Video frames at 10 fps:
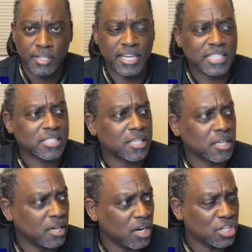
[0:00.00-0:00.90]
This
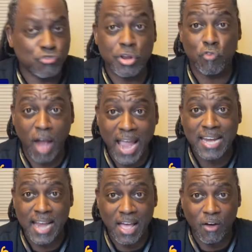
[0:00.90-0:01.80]
country right
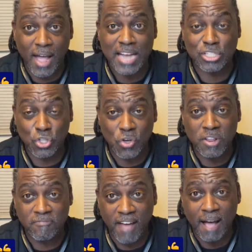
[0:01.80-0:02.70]
now has
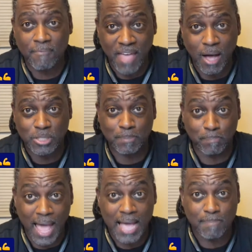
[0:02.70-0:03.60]
35,000
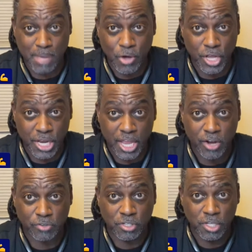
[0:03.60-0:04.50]
black
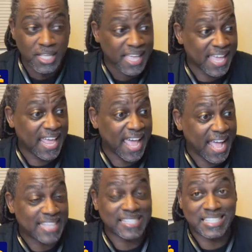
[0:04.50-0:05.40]
millionaires, and it
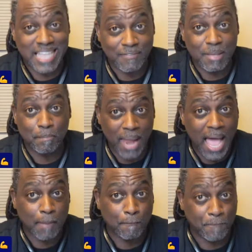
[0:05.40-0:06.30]
has 7
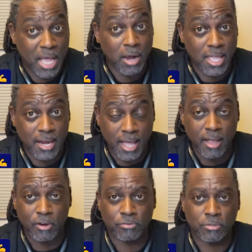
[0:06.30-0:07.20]
black
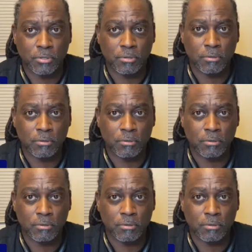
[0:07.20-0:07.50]
billionaires.